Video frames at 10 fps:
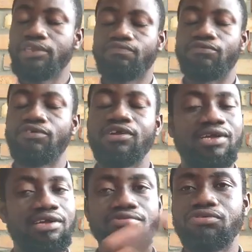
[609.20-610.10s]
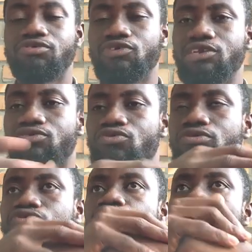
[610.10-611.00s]
peaceful, and so trade
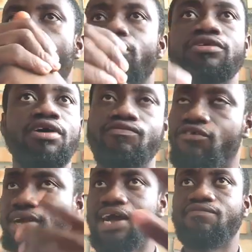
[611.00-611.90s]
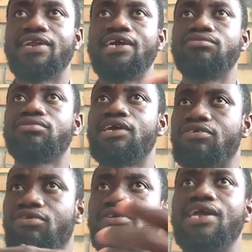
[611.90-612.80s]
could go on. Of course, governance
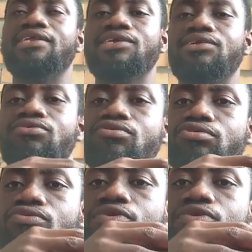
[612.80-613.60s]
and colonization could also